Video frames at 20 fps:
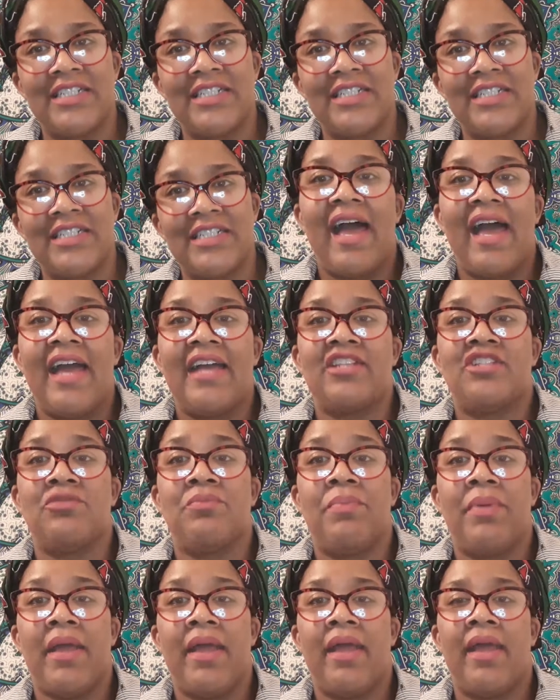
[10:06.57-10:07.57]
I had to
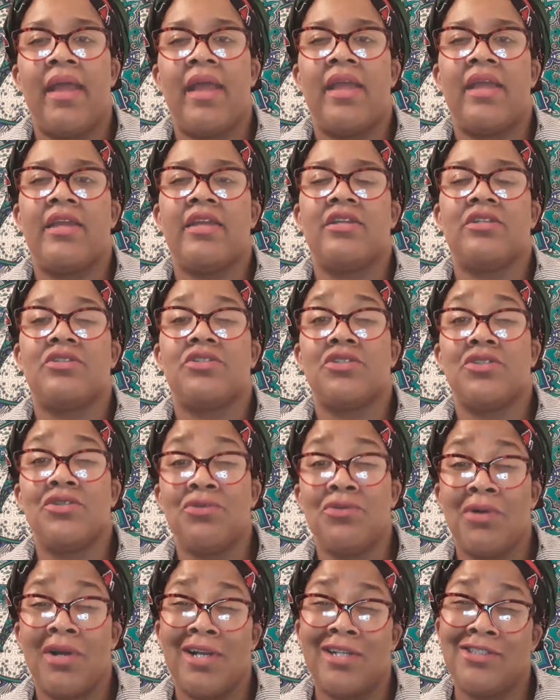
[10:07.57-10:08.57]
pay
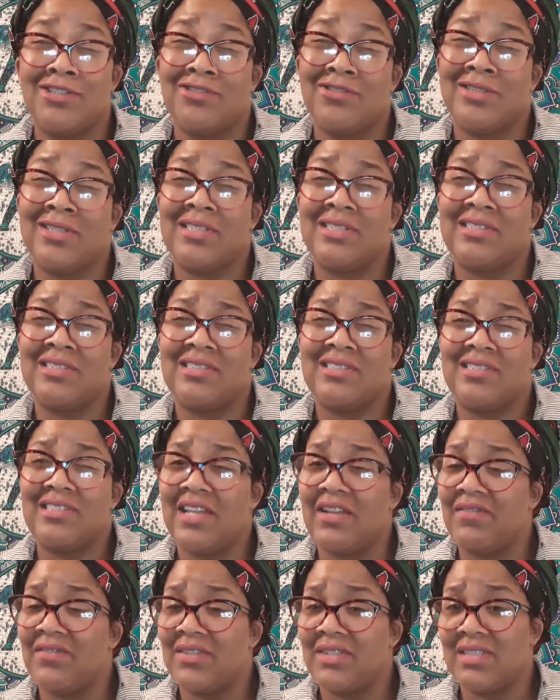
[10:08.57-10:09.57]

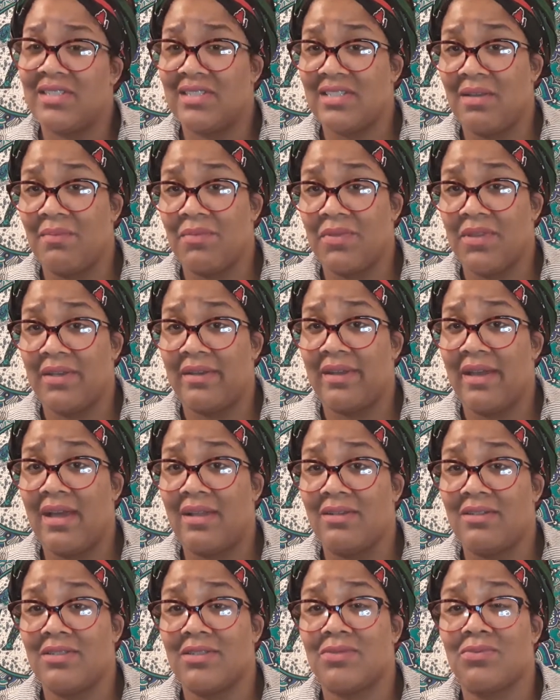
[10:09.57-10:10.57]
$270 something,
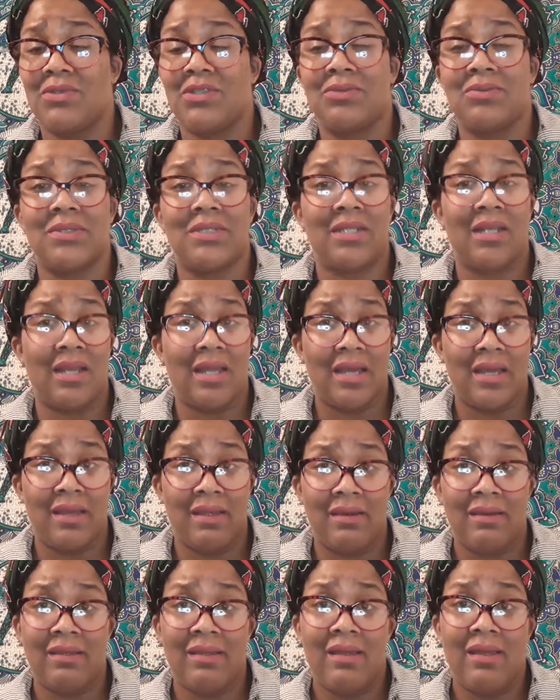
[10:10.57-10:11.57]
which was a
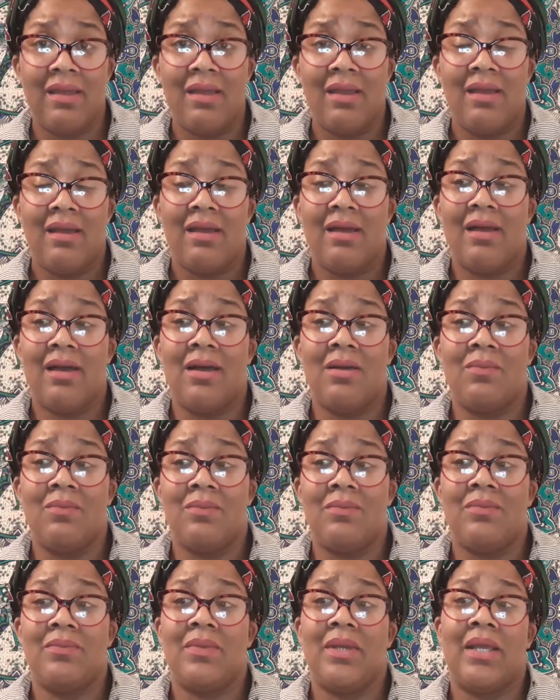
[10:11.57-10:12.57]
lot.
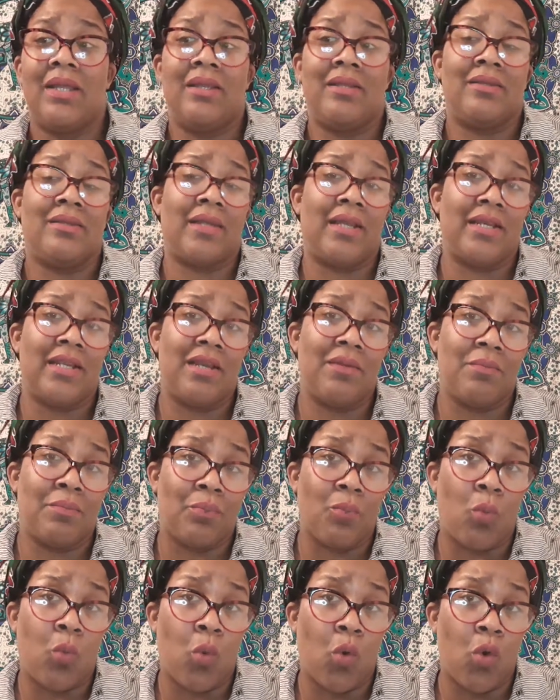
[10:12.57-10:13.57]
They didn't
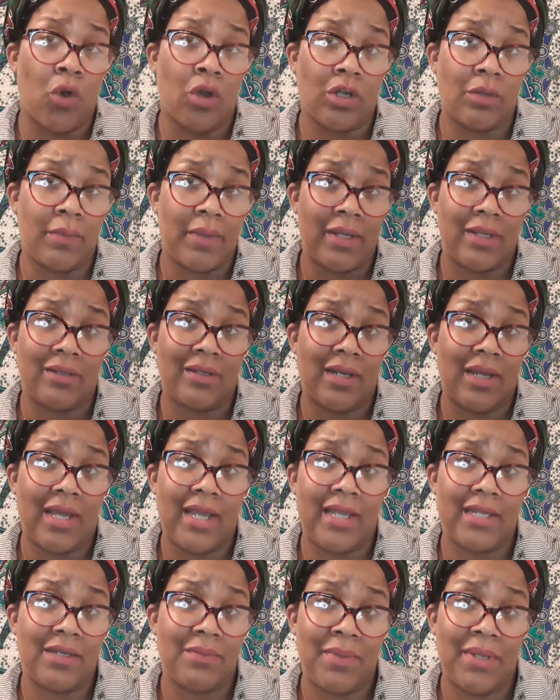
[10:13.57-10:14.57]
warn me that I
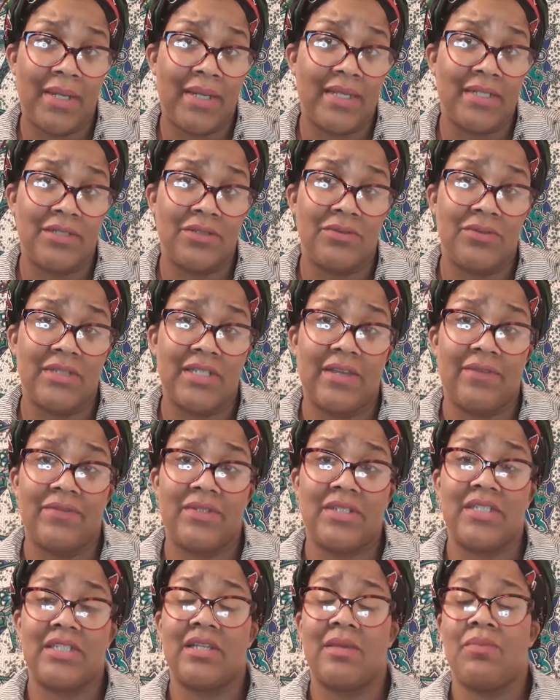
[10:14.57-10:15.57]
had to pay that
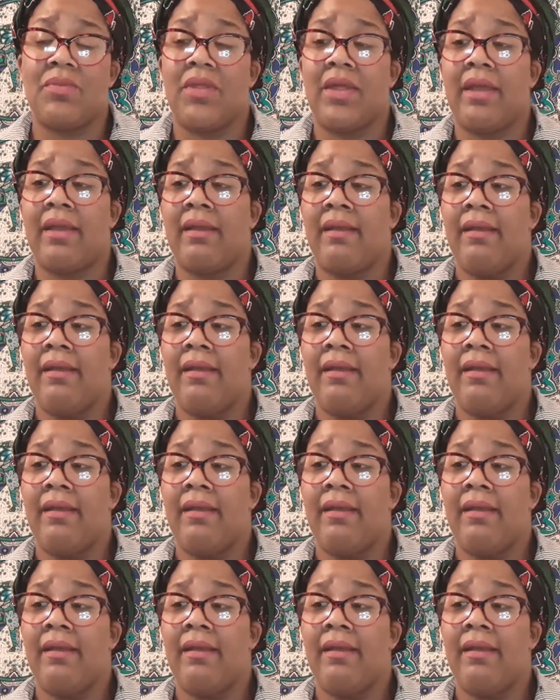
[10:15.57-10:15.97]
$270 something.